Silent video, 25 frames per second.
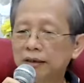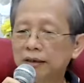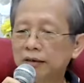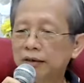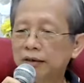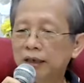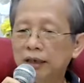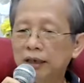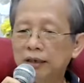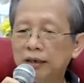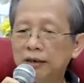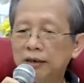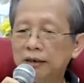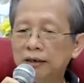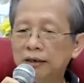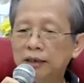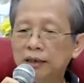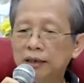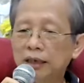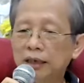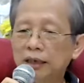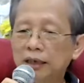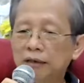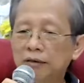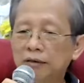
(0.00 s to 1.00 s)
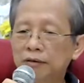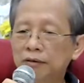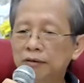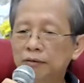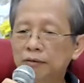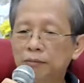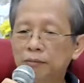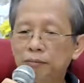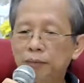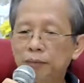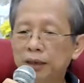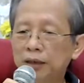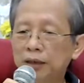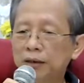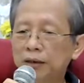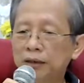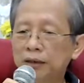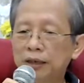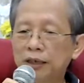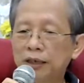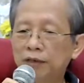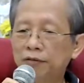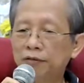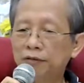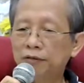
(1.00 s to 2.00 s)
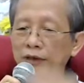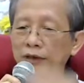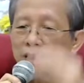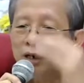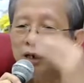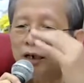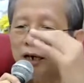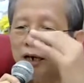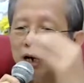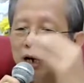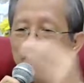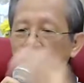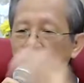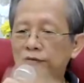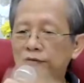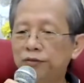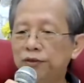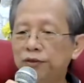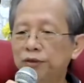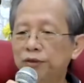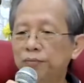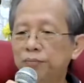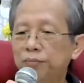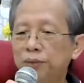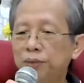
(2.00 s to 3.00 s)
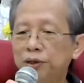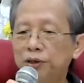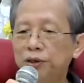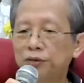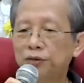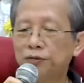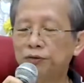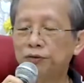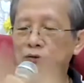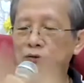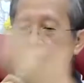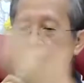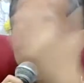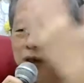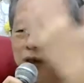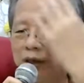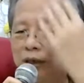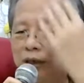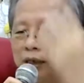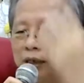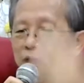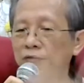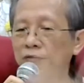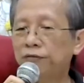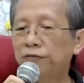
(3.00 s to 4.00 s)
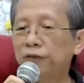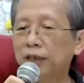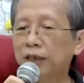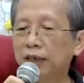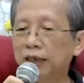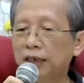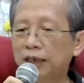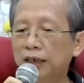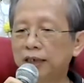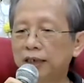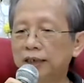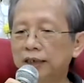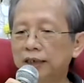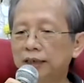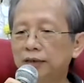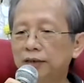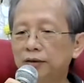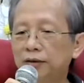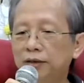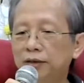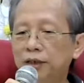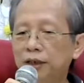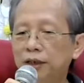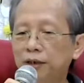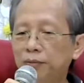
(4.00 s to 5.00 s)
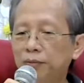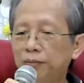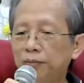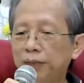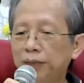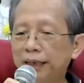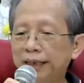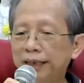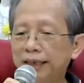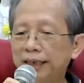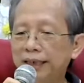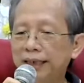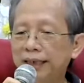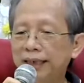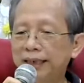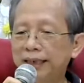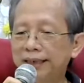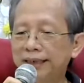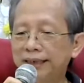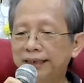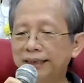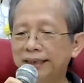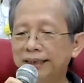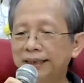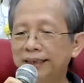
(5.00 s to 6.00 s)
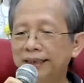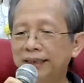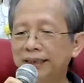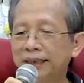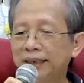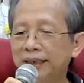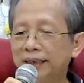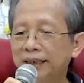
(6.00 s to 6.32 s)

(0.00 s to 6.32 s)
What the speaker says: train yourself, make yourself very calm, very peaceful, and have fantastic meditation.